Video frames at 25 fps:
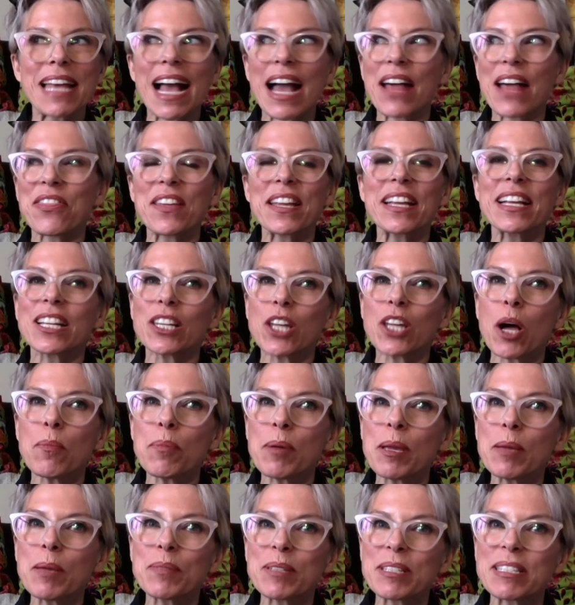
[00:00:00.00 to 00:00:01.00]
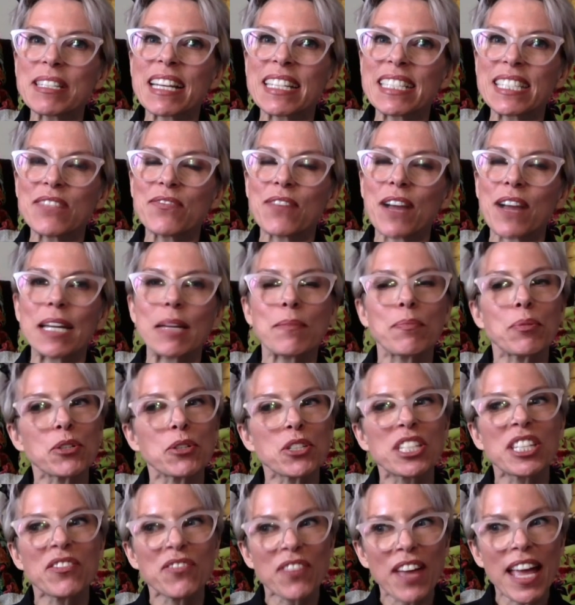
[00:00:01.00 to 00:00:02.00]
uh, I think a lot of people say Devaney,
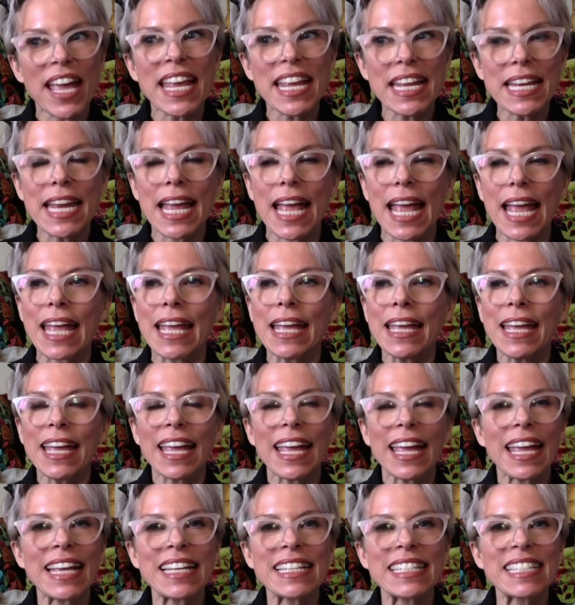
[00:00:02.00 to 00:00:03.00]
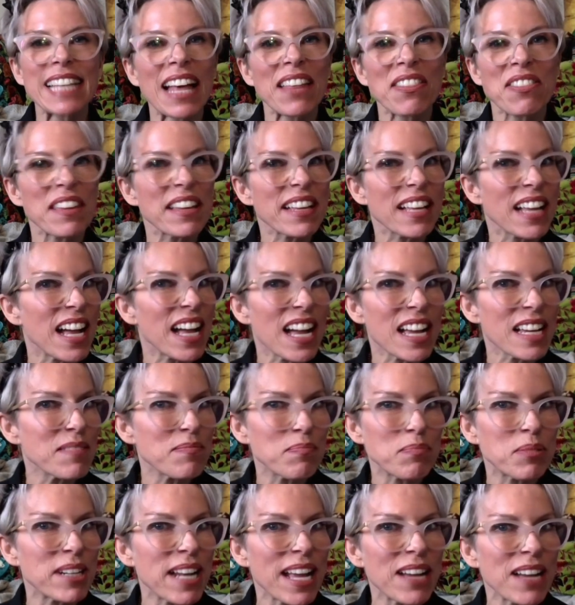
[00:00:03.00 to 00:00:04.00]
but Devaney is, I think I
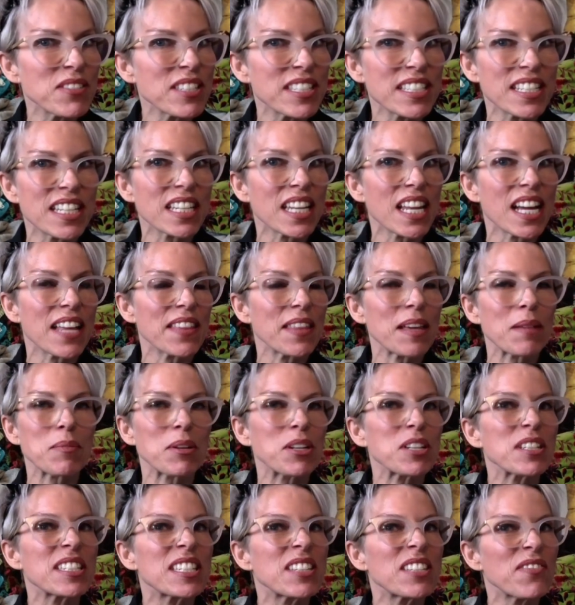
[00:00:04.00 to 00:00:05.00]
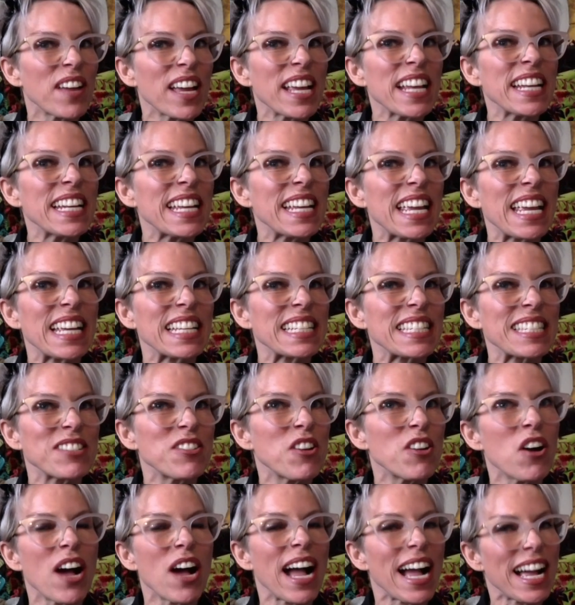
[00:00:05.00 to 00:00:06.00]
pronounced it like that, because Devaney is
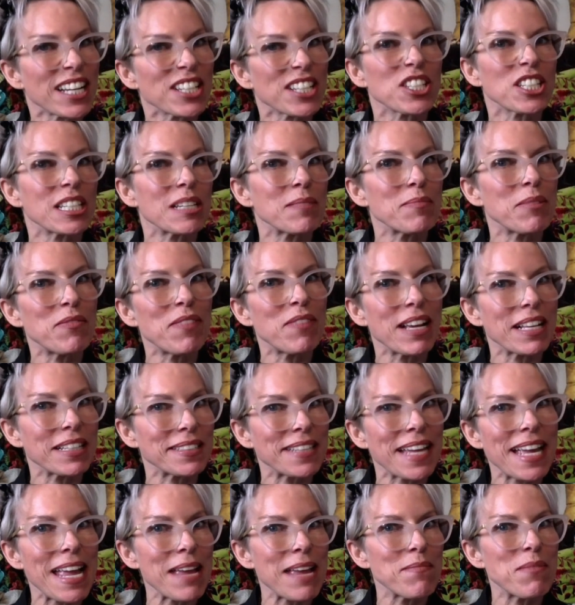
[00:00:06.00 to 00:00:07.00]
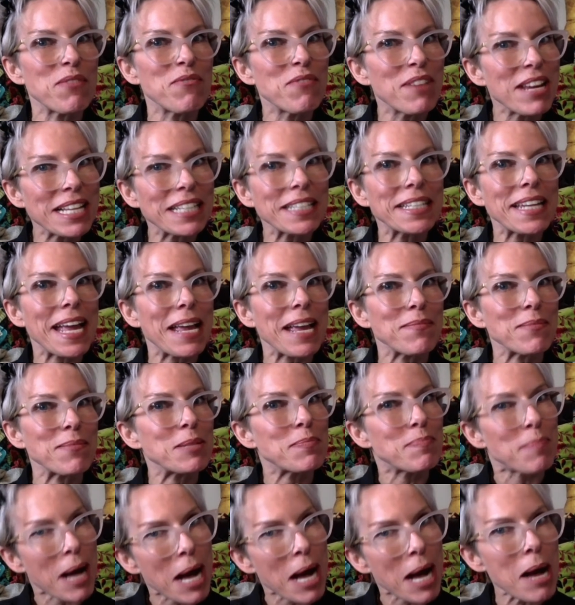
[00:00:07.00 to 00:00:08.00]
not actually my real name. My real name
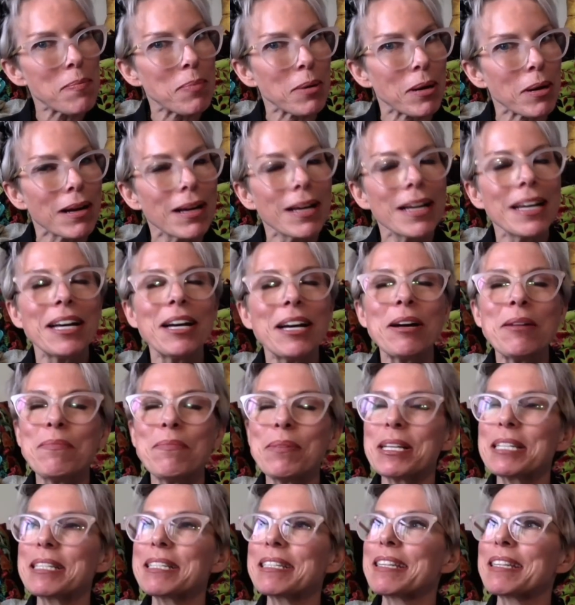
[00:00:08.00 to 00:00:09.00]
is Barbara. But